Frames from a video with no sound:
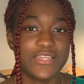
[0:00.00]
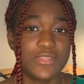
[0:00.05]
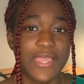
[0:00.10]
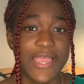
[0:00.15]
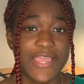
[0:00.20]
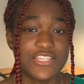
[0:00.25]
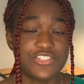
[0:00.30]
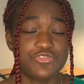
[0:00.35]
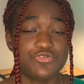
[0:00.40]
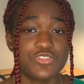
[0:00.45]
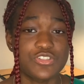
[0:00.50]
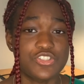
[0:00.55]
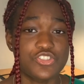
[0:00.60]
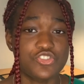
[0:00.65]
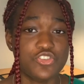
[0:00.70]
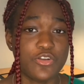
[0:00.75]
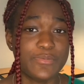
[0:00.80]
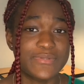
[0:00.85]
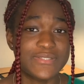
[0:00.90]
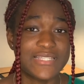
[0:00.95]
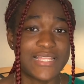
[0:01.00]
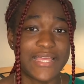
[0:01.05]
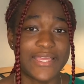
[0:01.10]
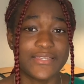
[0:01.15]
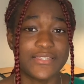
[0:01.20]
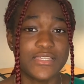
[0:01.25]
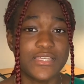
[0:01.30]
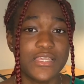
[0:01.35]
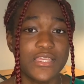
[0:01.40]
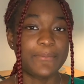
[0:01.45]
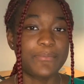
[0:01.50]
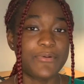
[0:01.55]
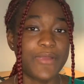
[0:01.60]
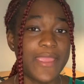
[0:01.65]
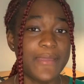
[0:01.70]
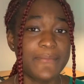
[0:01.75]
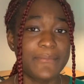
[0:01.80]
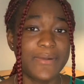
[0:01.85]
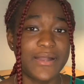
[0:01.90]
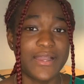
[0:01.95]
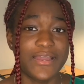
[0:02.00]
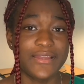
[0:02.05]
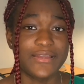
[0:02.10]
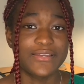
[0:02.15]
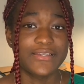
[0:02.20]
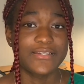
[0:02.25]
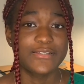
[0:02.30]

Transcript: high street shops like Primark,